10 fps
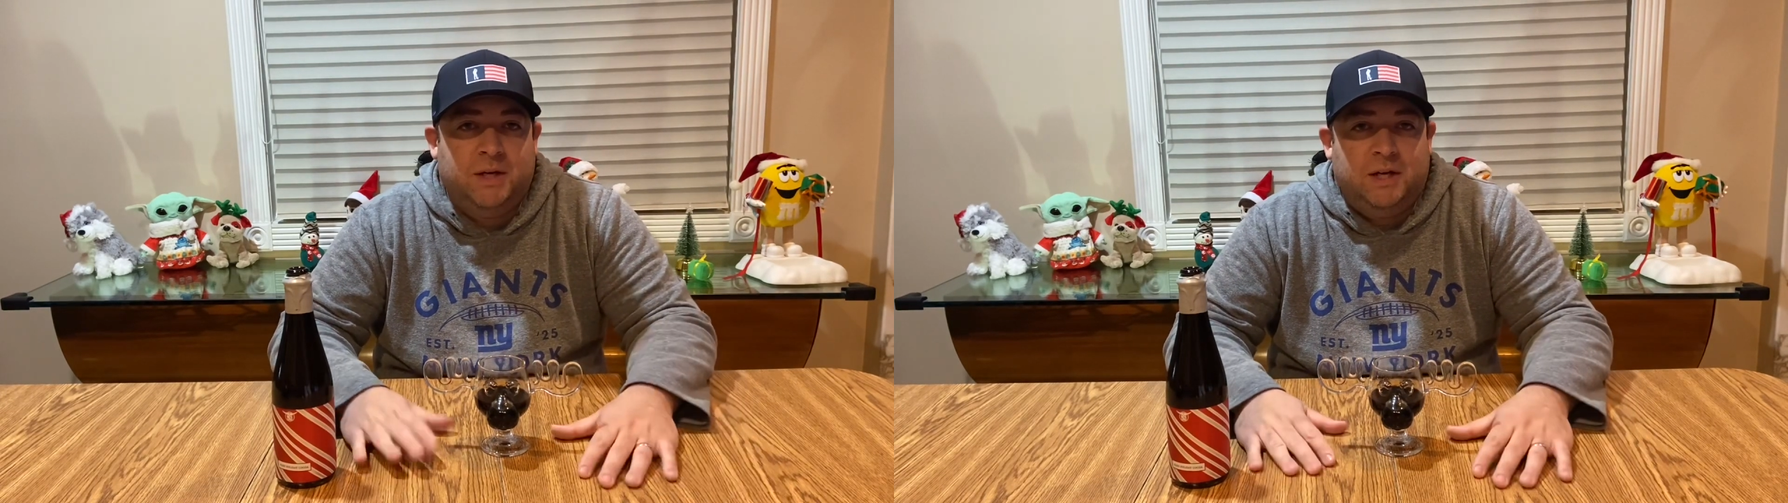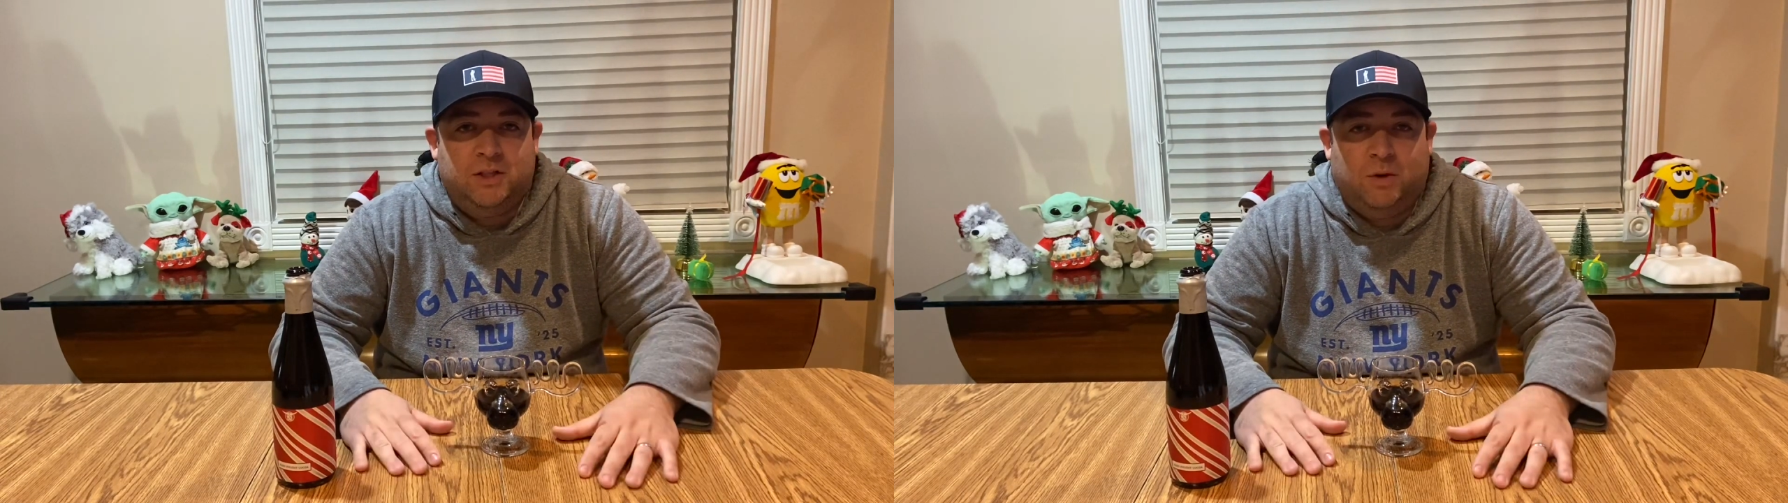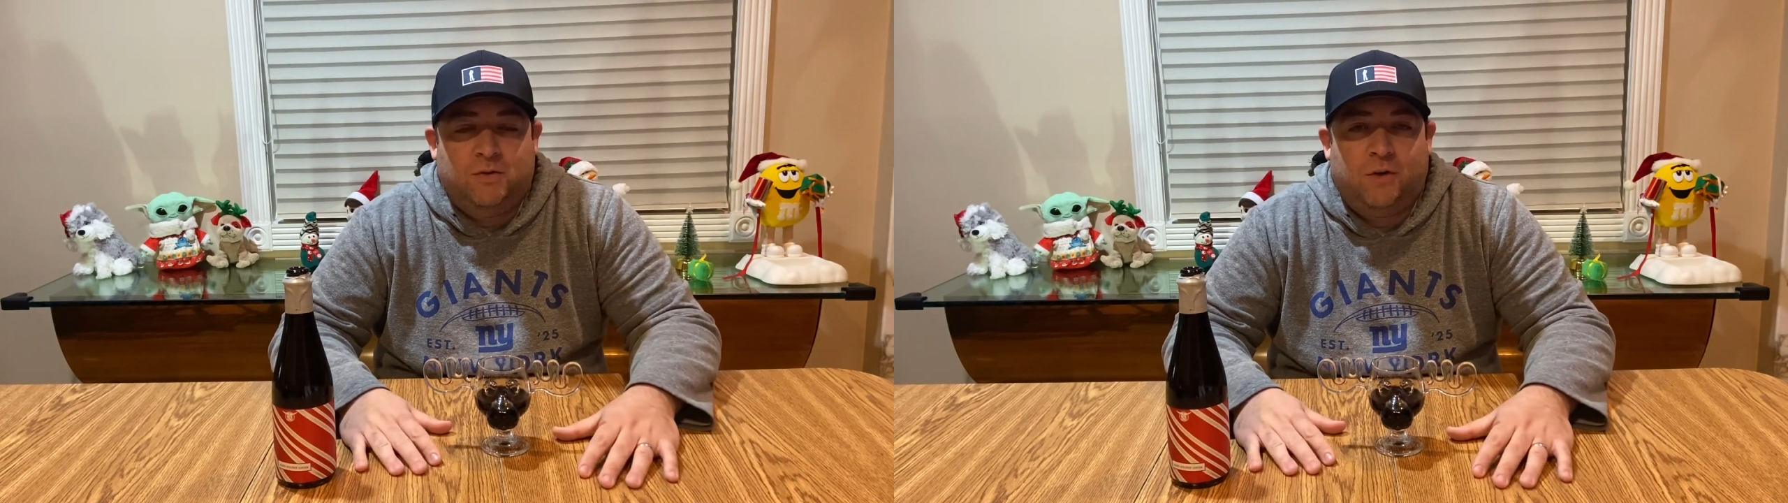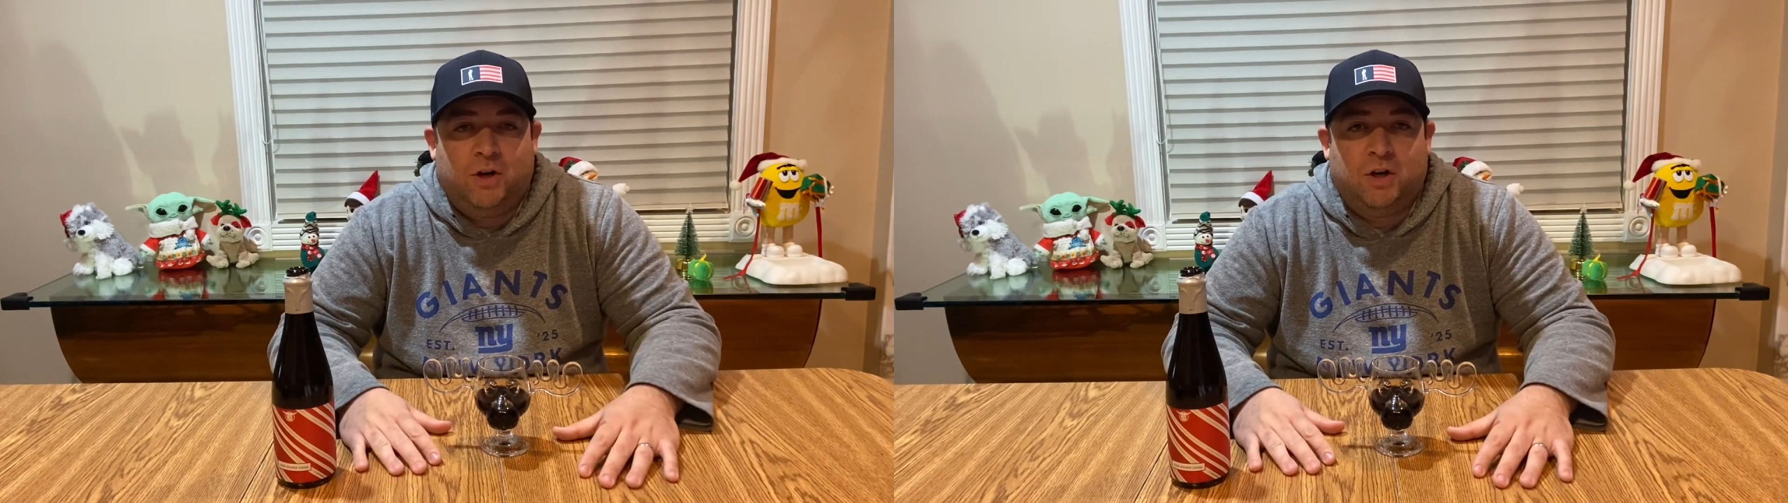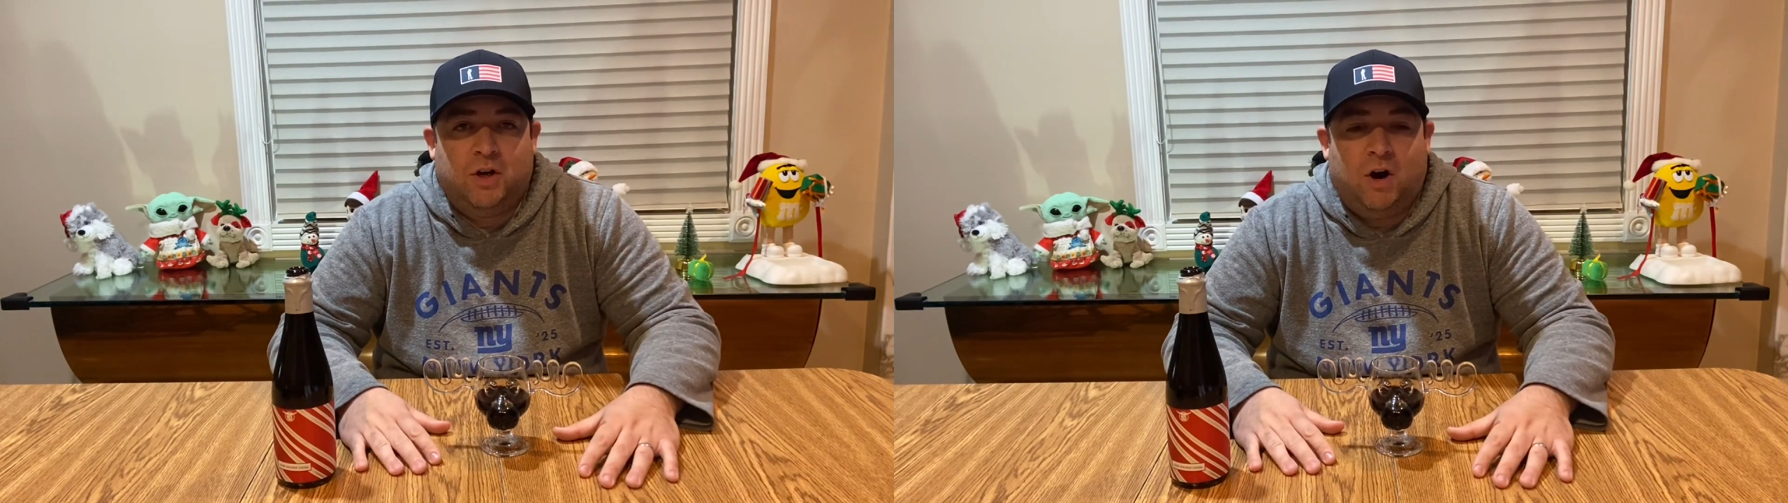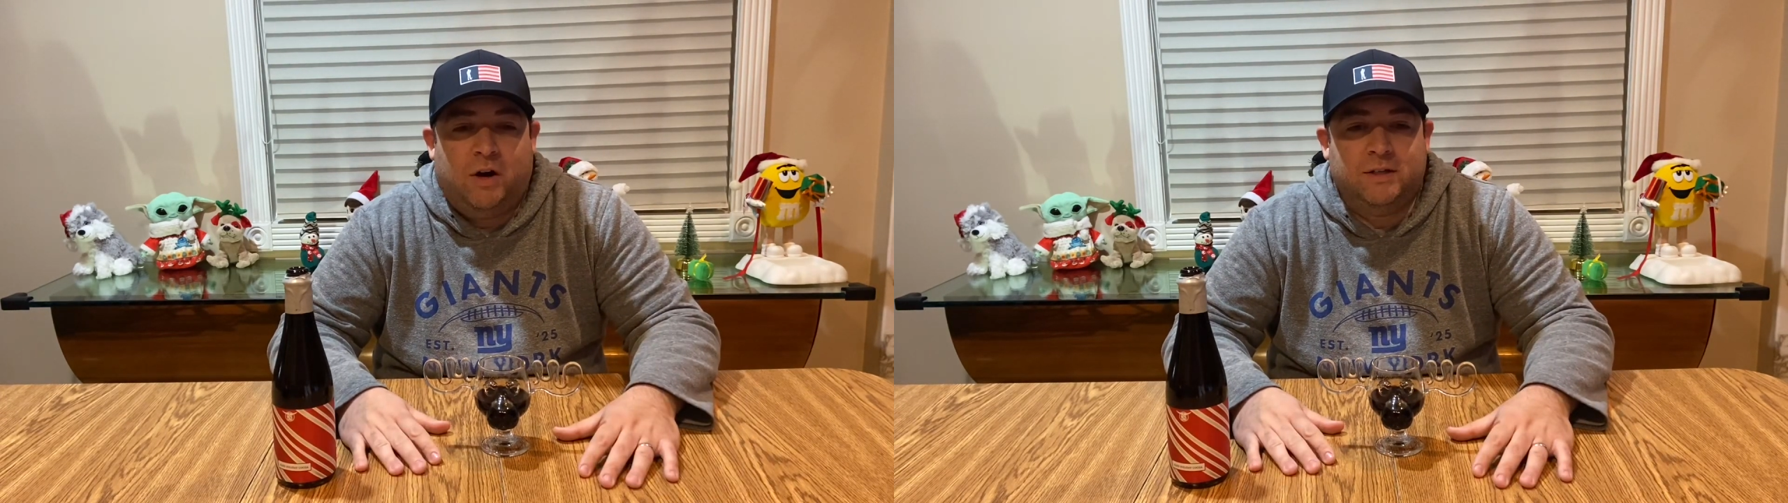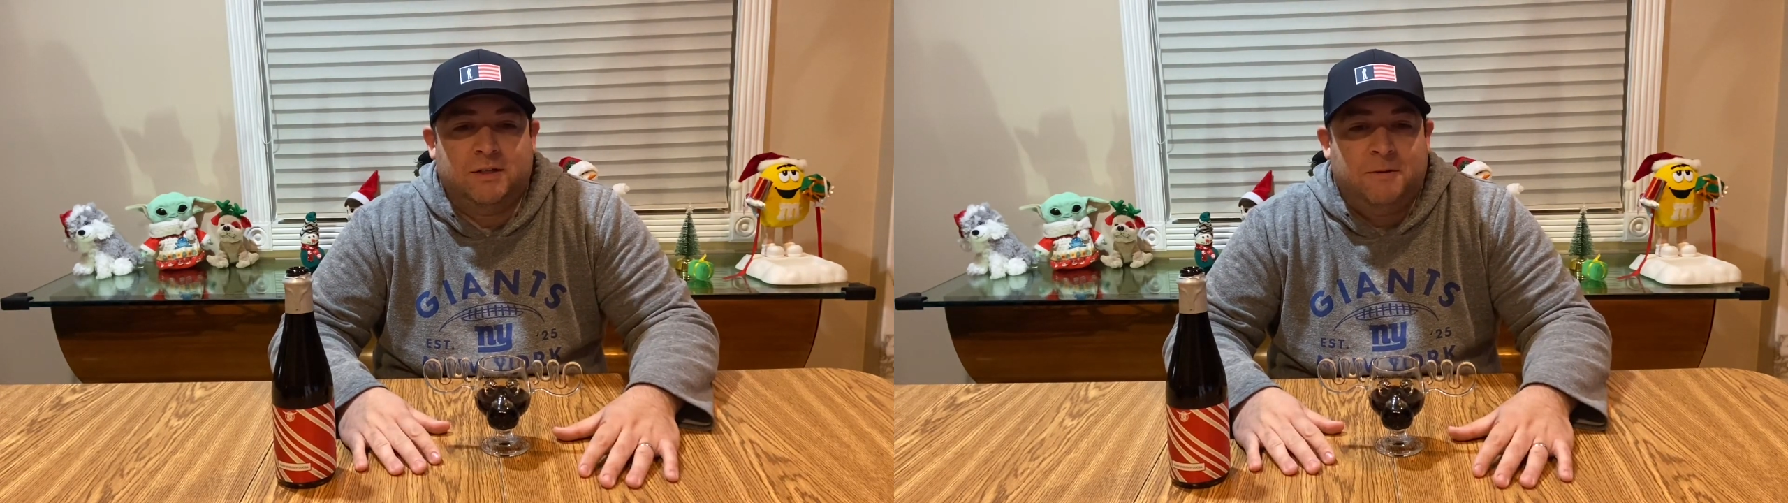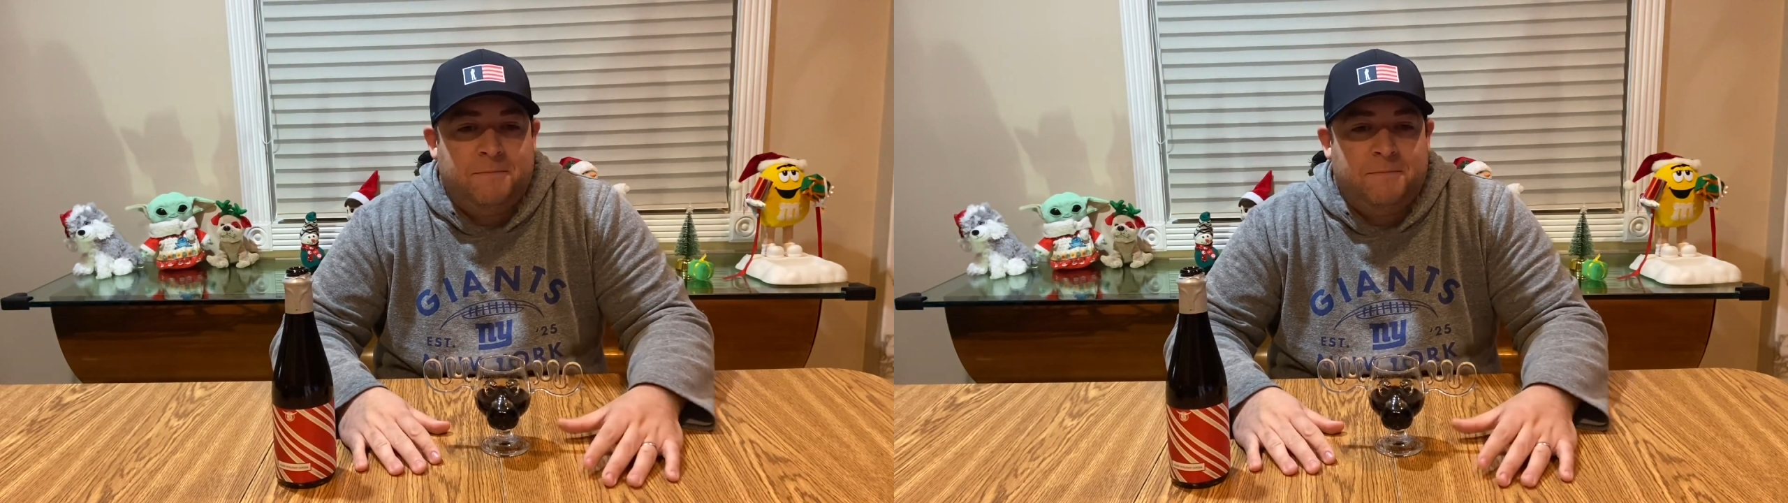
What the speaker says: It's always for a good cause.